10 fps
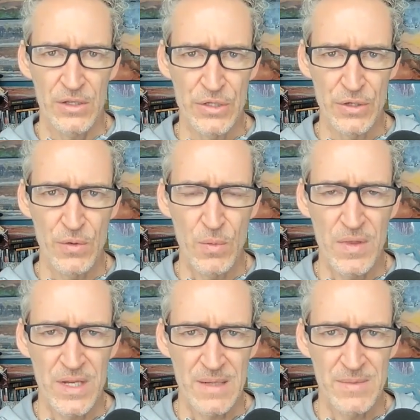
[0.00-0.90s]
you're the
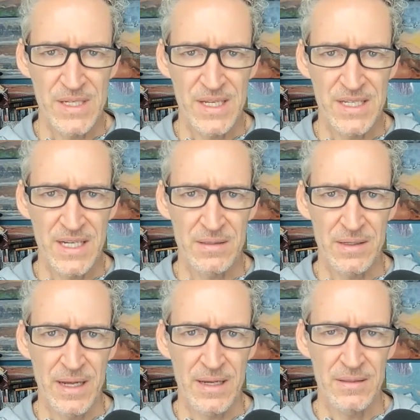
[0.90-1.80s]
one that Amazon's
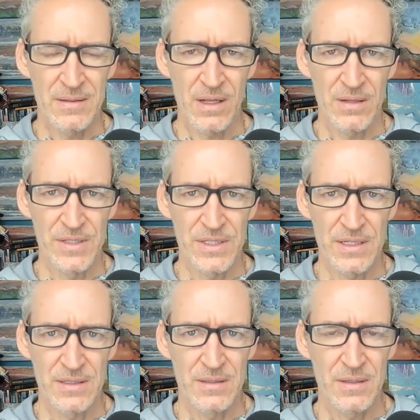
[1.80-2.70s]
angry at all of a
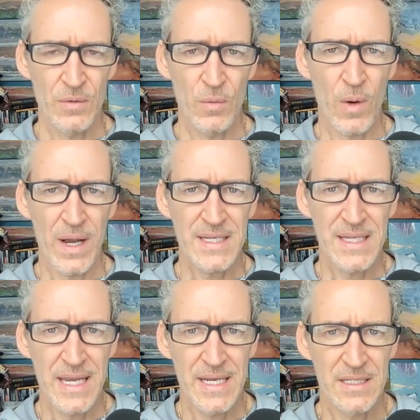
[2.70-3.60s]
sudden. Why is
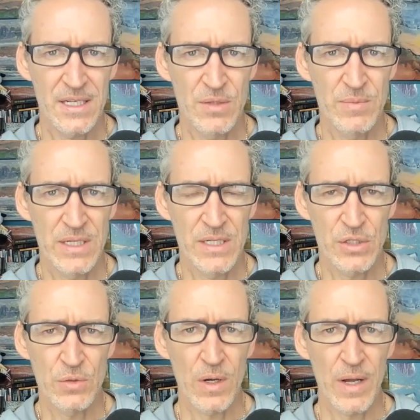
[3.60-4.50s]
gating such a big
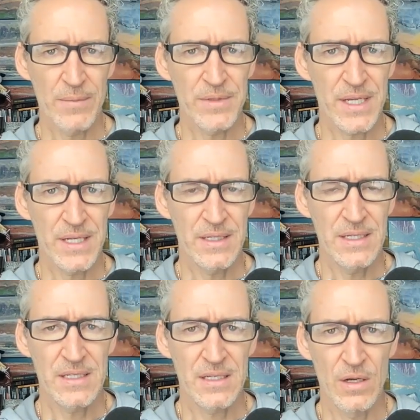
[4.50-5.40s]
issue? Well, Amazon
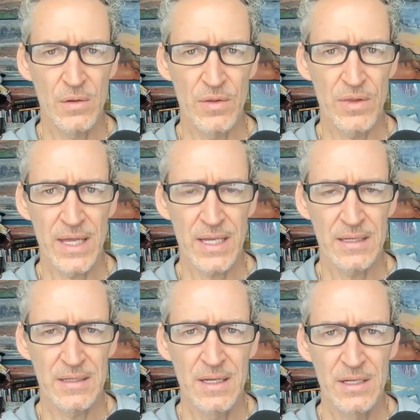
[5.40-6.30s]
needs to know that they
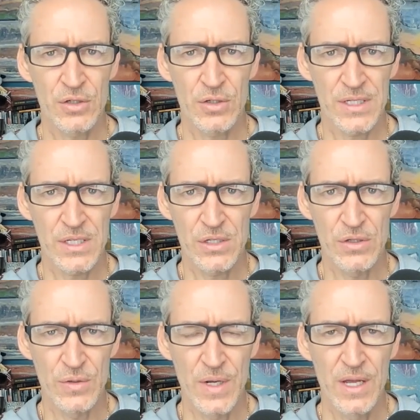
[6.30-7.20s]
can trust
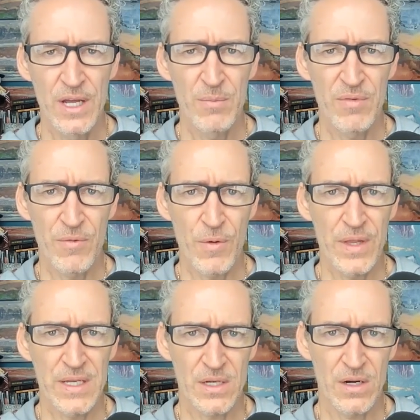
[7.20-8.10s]
you before
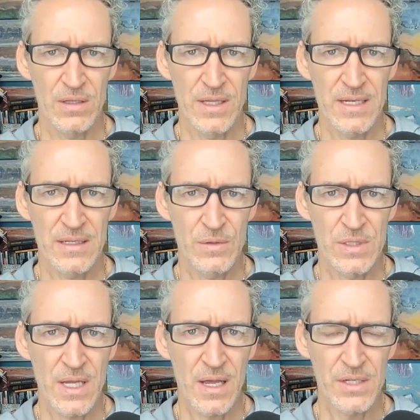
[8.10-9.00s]
they start letting you
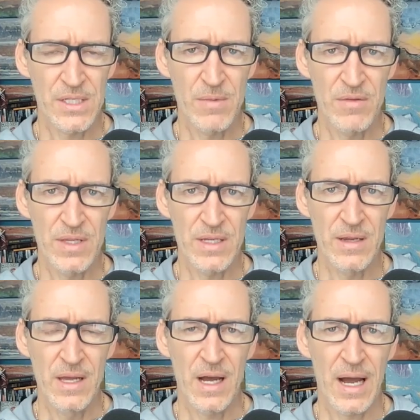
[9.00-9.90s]
sell some of
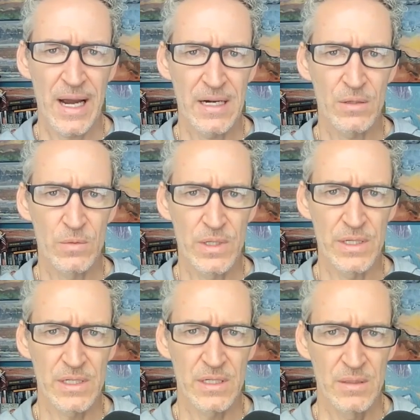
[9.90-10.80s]
the higher
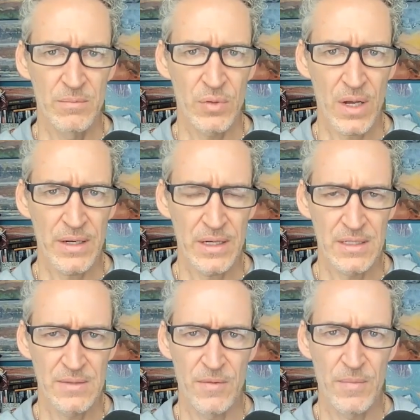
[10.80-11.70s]
risk
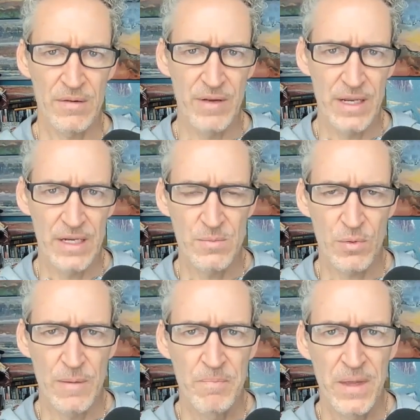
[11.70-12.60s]
products from their vantage
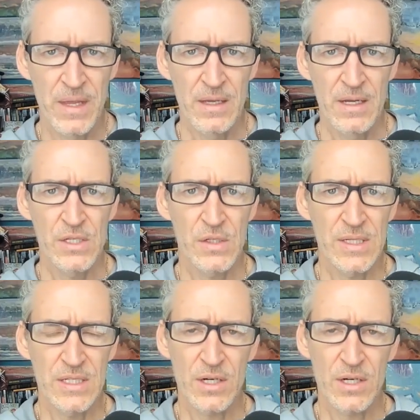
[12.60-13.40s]
point. So they